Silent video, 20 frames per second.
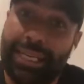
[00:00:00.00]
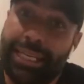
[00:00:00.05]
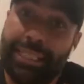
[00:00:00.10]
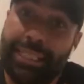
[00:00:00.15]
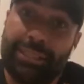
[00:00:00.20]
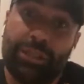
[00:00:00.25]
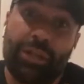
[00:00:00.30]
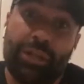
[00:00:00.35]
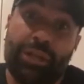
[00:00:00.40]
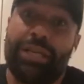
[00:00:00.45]

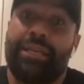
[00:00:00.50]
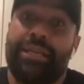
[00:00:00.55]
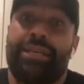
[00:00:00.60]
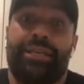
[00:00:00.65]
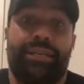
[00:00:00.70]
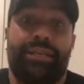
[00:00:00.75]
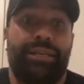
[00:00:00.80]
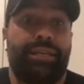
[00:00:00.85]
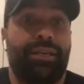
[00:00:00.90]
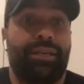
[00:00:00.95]
he's like,
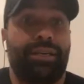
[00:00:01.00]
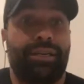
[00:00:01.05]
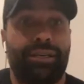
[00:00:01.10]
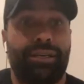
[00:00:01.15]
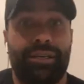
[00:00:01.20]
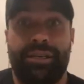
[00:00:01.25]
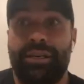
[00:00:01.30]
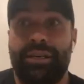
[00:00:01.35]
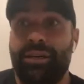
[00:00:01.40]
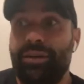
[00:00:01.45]

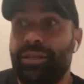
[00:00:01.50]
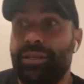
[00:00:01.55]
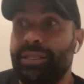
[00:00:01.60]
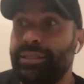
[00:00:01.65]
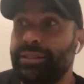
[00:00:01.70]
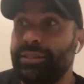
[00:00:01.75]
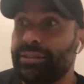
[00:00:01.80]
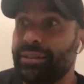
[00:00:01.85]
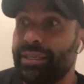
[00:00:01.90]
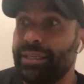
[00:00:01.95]

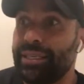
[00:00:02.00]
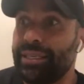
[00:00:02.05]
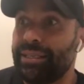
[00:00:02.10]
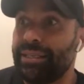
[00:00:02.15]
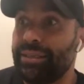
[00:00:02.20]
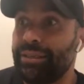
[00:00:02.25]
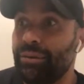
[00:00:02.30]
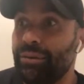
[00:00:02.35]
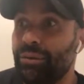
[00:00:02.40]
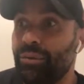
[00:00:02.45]
he's like,
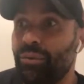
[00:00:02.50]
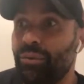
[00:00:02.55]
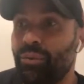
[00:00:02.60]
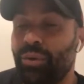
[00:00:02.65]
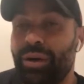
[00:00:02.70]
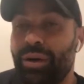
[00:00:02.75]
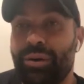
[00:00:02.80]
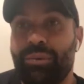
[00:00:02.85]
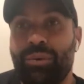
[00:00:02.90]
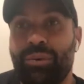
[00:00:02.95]

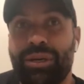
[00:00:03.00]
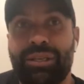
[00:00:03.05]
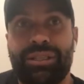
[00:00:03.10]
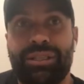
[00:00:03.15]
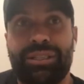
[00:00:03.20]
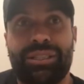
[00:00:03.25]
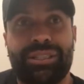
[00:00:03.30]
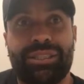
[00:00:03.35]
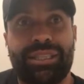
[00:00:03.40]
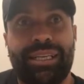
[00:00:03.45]
what
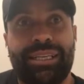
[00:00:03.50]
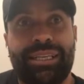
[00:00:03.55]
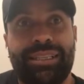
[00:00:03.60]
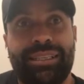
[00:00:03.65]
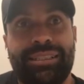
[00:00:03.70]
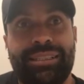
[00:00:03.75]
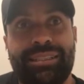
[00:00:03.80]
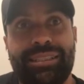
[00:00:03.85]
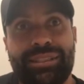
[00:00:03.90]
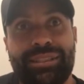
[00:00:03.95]
could you say
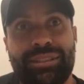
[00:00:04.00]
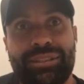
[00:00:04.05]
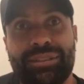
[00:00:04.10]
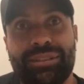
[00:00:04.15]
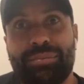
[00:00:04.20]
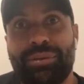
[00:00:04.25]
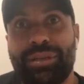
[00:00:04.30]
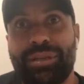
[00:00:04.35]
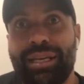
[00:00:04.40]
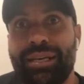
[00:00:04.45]
an
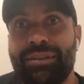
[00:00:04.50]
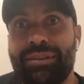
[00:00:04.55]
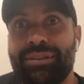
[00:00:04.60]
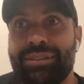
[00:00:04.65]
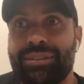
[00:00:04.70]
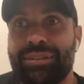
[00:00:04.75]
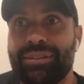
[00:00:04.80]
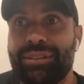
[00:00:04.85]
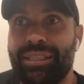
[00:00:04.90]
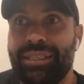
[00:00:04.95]
Indigenous player
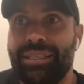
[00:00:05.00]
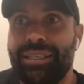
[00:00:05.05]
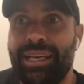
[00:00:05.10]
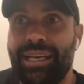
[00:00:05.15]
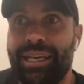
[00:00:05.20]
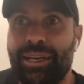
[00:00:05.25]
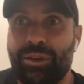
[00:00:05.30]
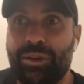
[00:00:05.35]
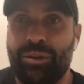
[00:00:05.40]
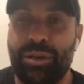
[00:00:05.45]
is in
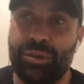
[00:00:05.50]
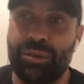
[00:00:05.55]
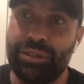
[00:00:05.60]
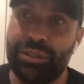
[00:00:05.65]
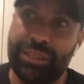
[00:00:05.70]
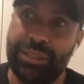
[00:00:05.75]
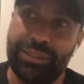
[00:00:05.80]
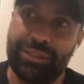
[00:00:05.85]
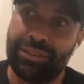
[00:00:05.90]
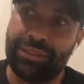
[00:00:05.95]

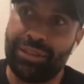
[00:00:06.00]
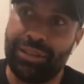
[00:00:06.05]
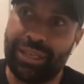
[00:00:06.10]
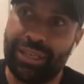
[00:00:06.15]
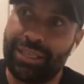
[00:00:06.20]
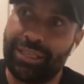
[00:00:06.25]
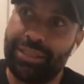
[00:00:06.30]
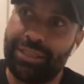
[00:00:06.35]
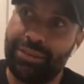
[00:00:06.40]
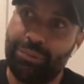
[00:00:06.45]
NRL? That's
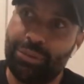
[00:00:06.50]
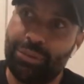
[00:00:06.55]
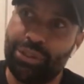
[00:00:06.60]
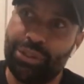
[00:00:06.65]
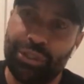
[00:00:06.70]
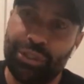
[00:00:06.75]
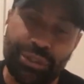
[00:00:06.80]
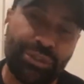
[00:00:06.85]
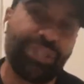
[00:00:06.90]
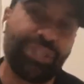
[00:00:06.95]
like,
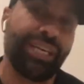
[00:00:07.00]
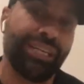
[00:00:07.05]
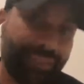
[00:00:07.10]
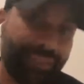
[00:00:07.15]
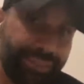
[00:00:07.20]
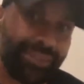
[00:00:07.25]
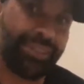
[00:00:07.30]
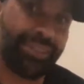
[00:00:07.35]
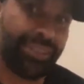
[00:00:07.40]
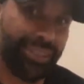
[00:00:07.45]
would you say
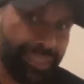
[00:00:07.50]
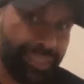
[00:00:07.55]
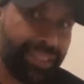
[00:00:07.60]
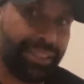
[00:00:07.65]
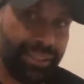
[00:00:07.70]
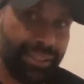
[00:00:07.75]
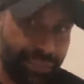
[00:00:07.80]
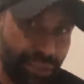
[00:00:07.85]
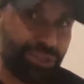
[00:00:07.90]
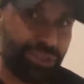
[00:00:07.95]
it's
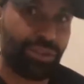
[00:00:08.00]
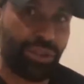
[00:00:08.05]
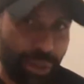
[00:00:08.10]
the